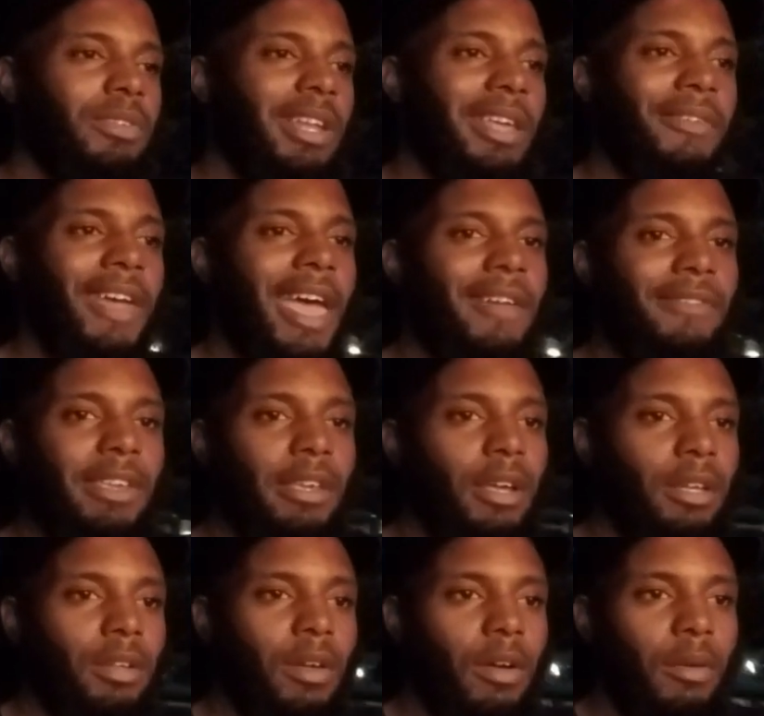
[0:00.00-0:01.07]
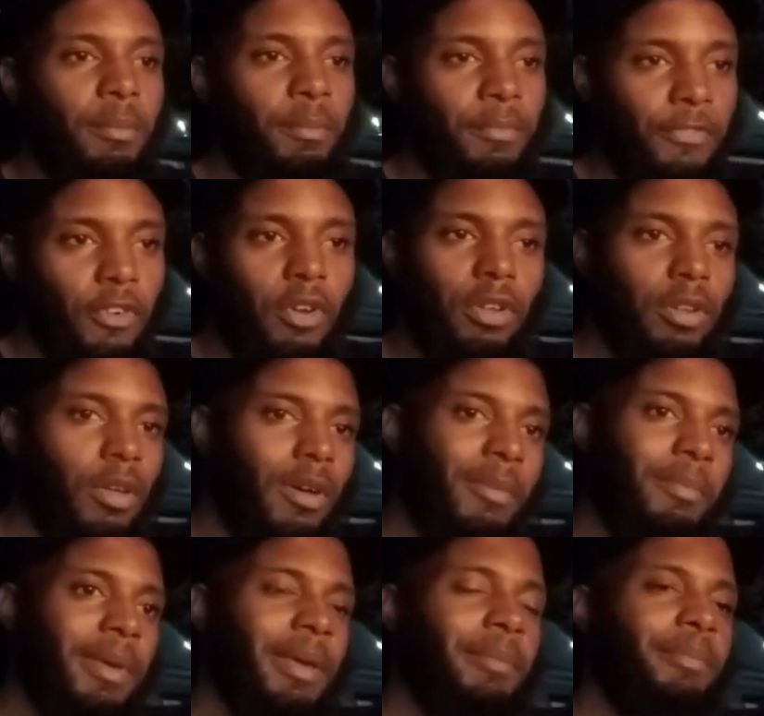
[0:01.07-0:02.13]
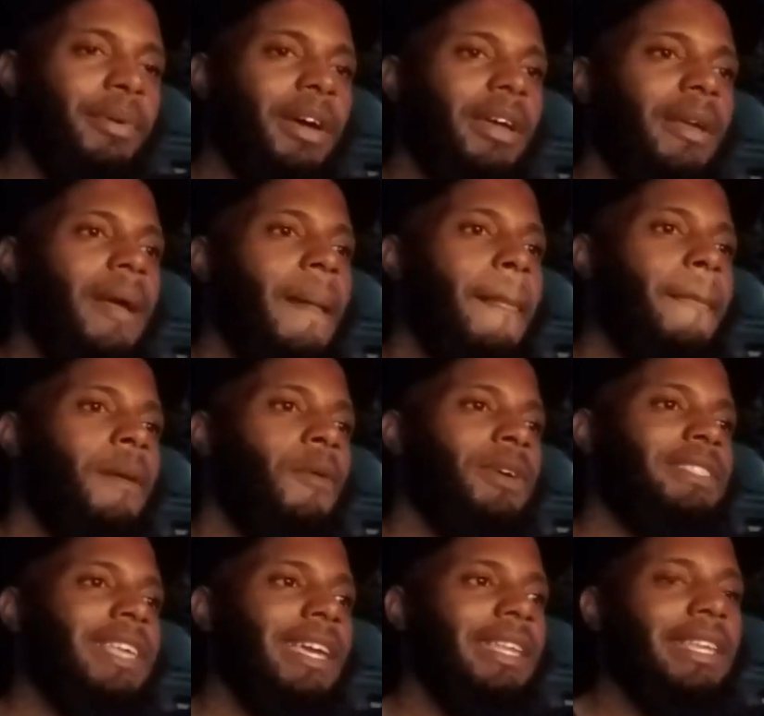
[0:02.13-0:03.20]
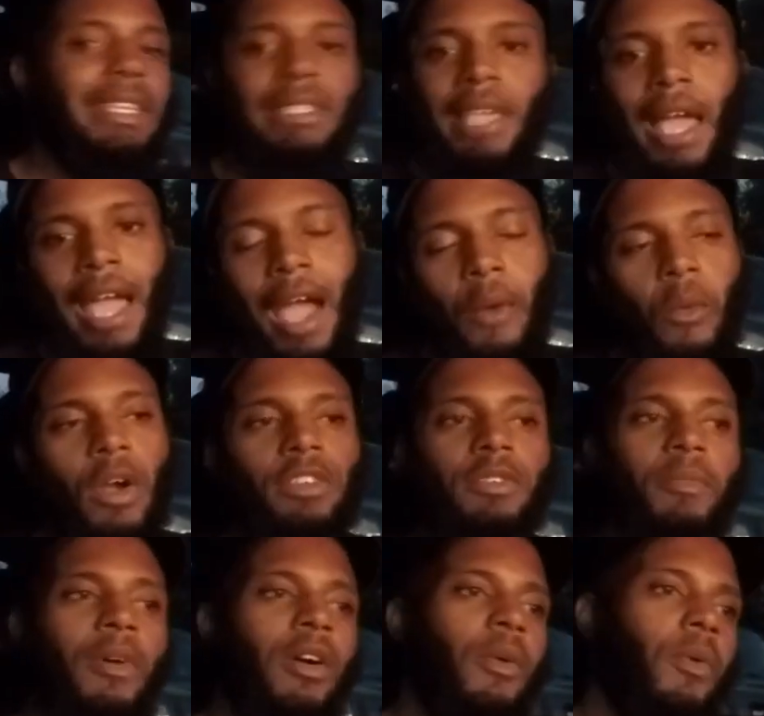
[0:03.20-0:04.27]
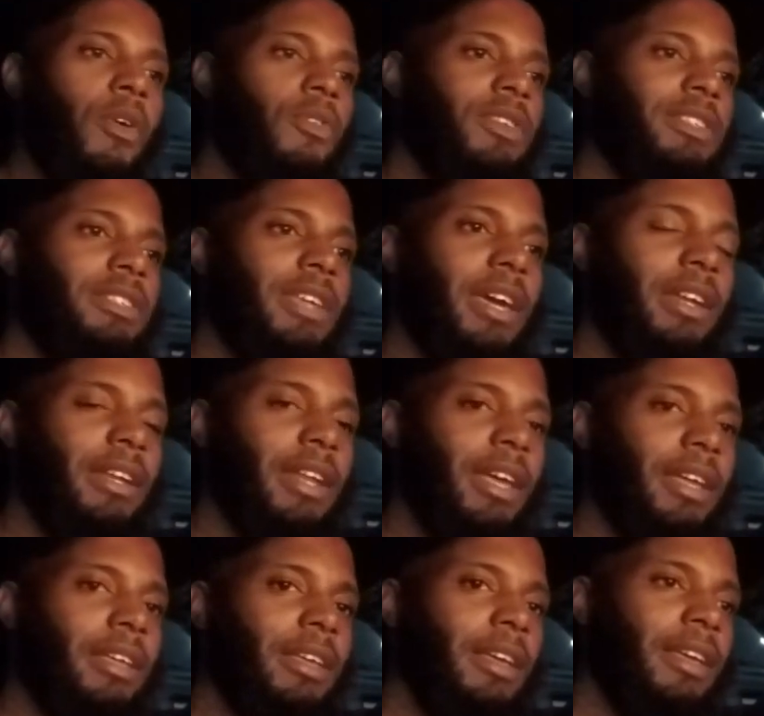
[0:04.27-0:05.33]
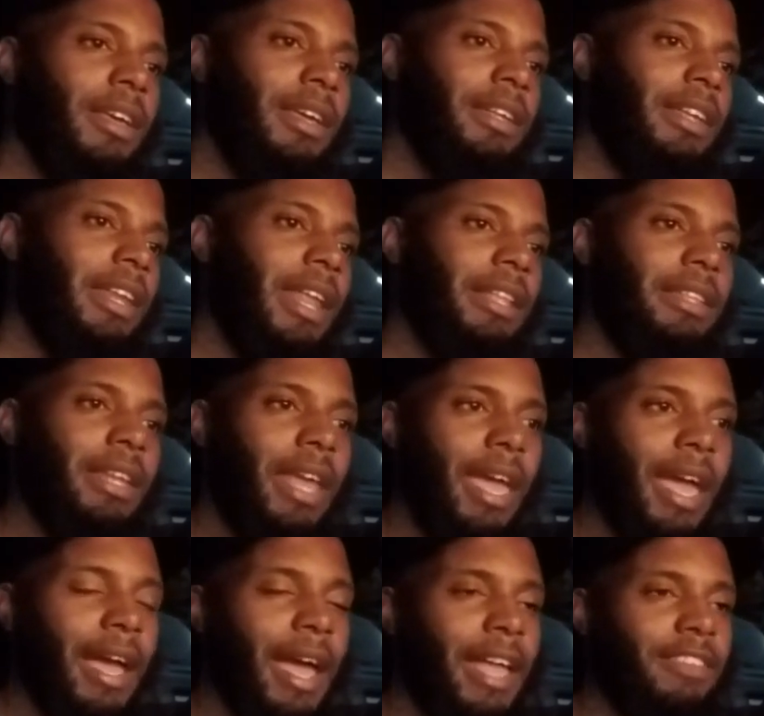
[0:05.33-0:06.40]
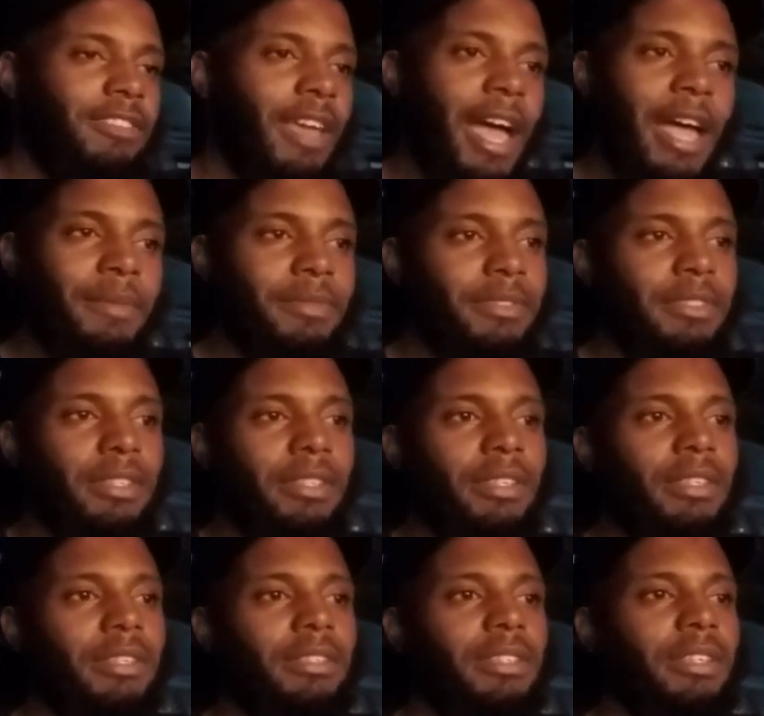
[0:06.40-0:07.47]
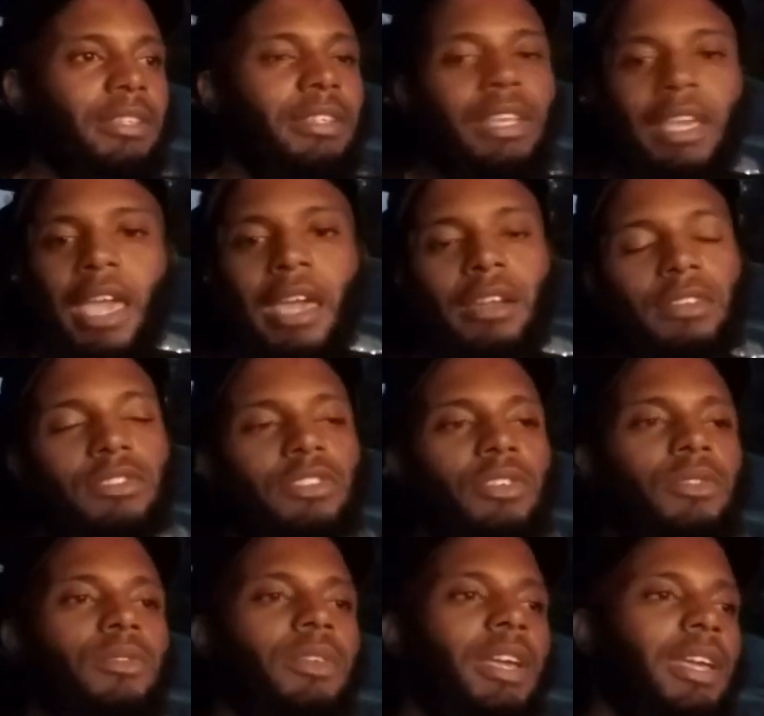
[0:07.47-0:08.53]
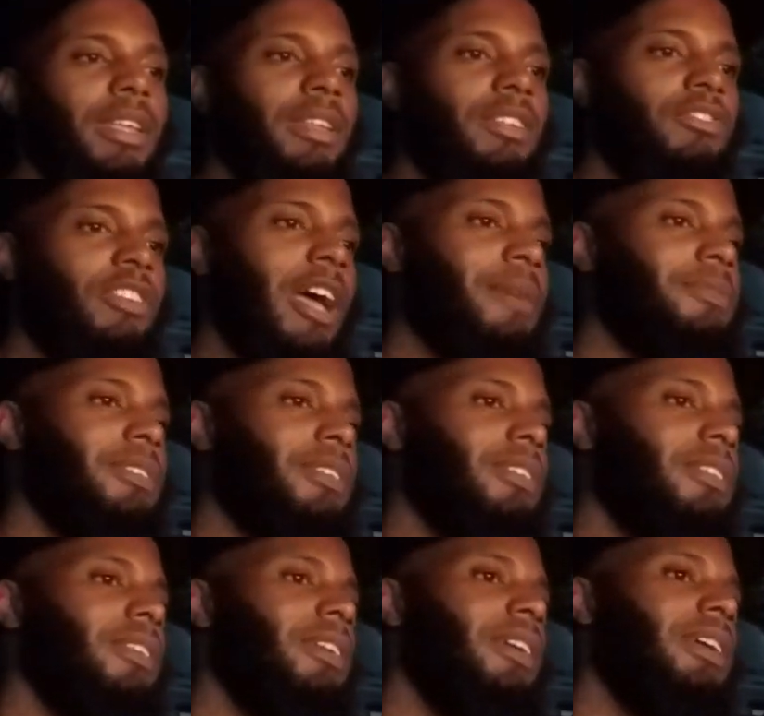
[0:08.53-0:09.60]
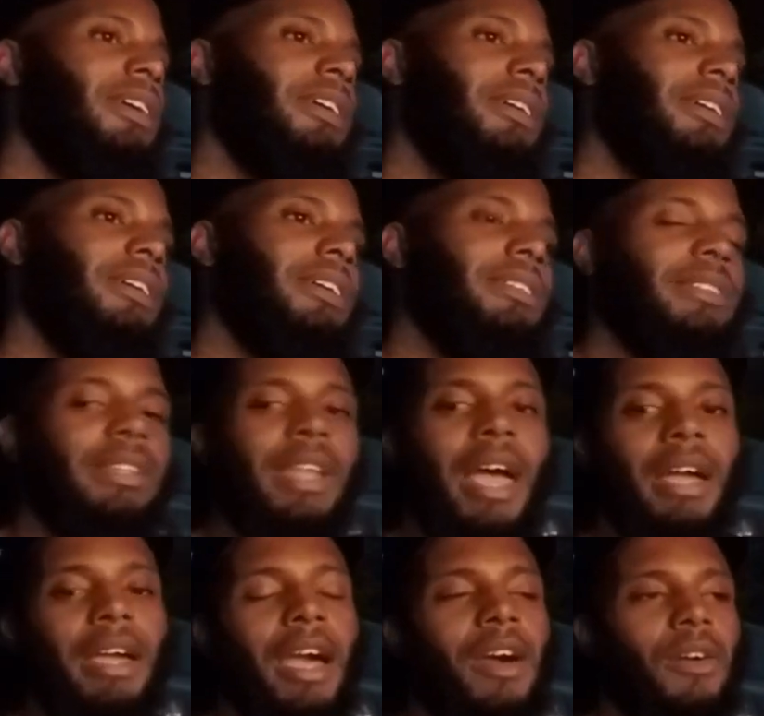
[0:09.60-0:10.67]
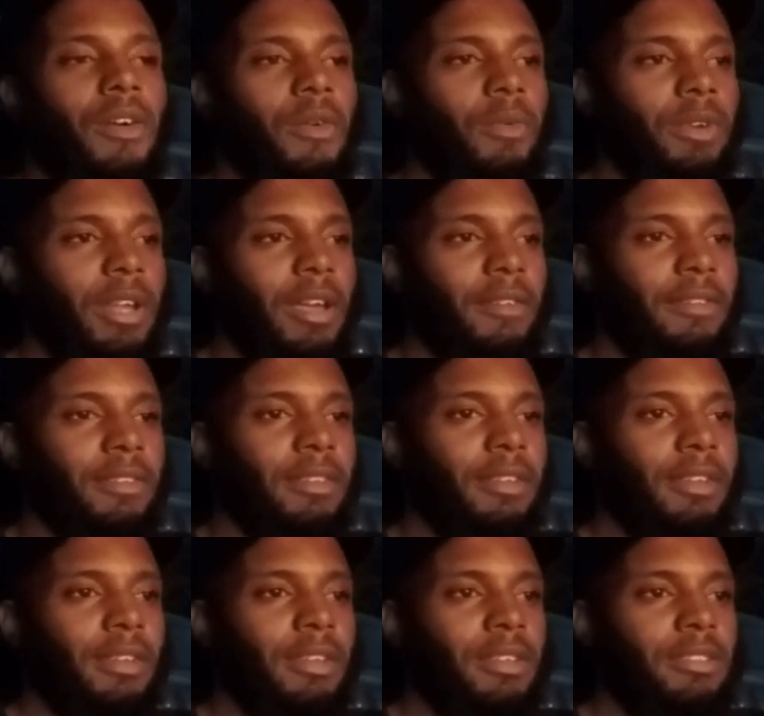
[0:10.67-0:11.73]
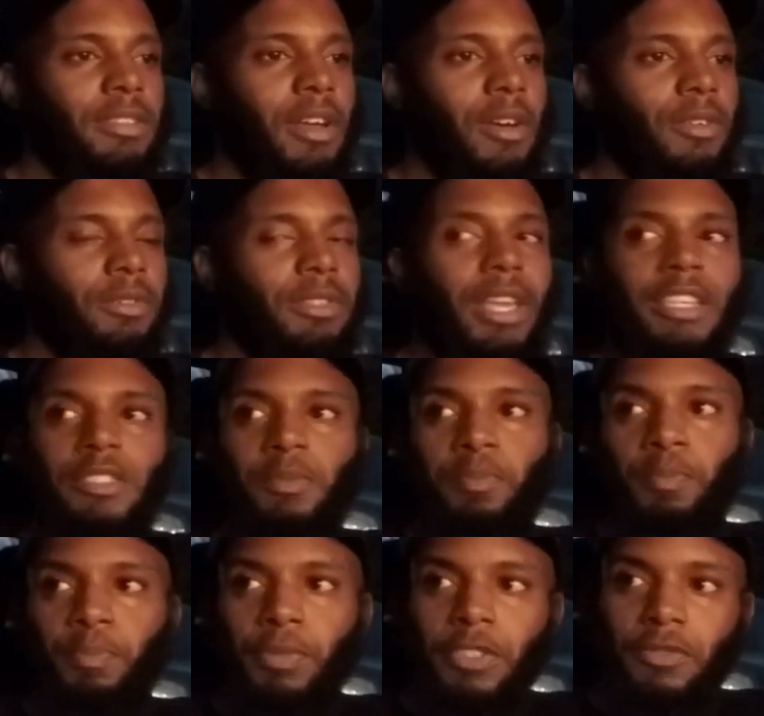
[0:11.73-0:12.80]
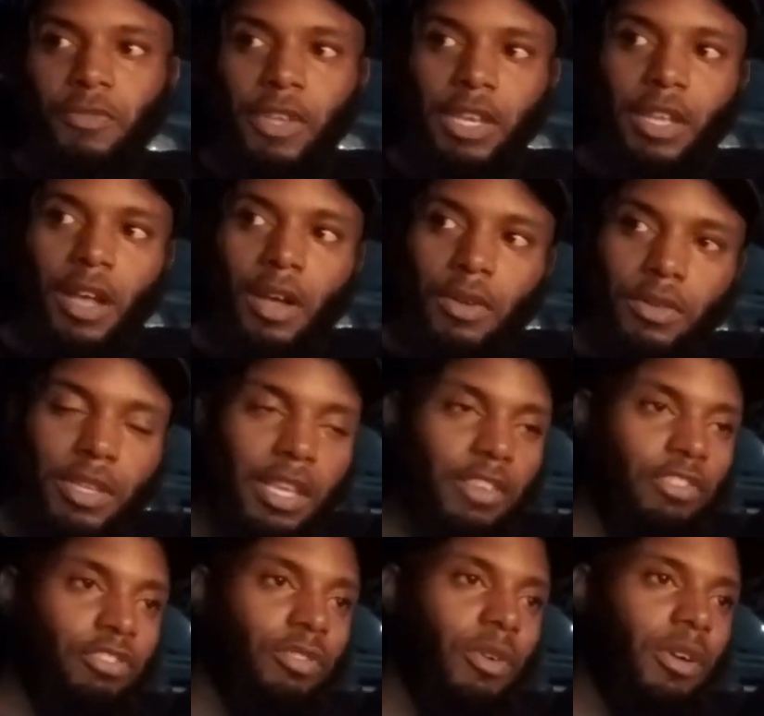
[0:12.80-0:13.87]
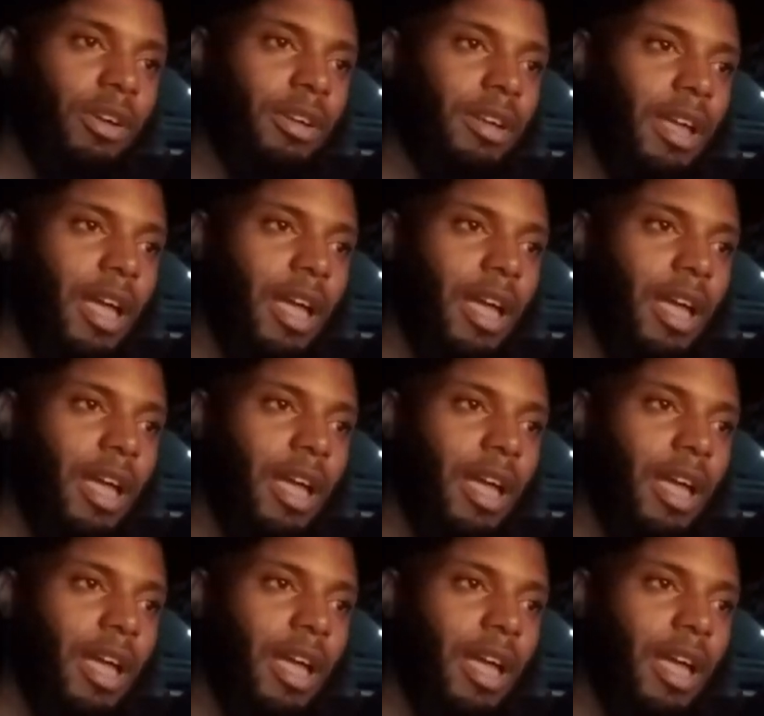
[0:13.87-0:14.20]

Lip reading: lift heavy a little bit, but I wanna take it easy. I got work tomorrow, work on a Saturday. Then after that, I got jobs to cater to and jobs to knock out or whatever. So this video is short.